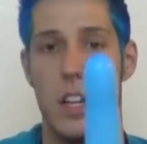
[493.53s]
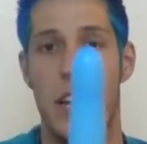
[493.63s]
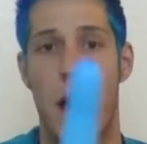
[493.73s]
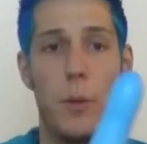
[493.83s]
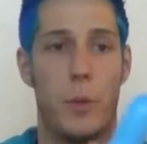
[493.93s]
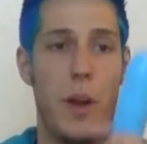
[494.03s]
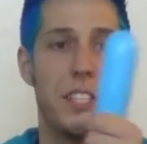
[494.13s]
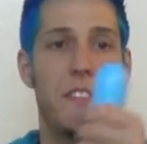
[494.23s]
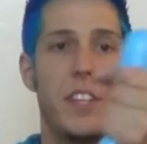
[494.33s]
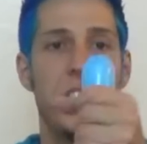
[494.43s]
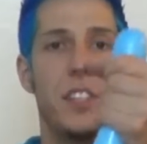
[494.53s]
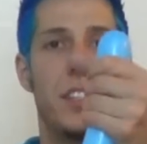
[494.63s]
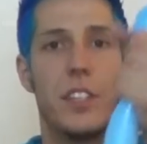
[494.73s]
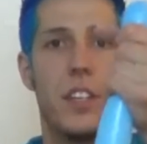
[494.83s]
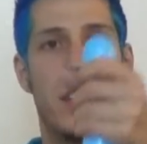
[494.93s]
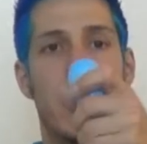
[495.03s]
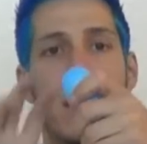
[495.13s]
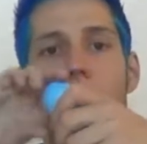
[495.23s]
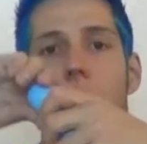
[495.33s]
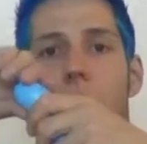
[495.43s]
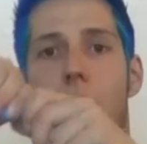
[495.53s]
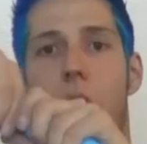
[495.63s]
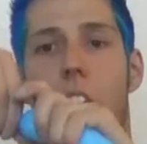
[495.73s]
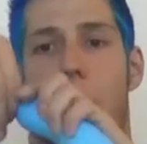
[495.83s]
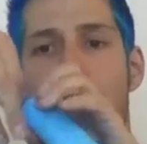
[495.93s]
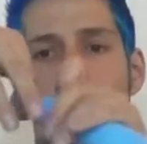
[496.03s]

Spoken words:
Now with the rest of this, I make a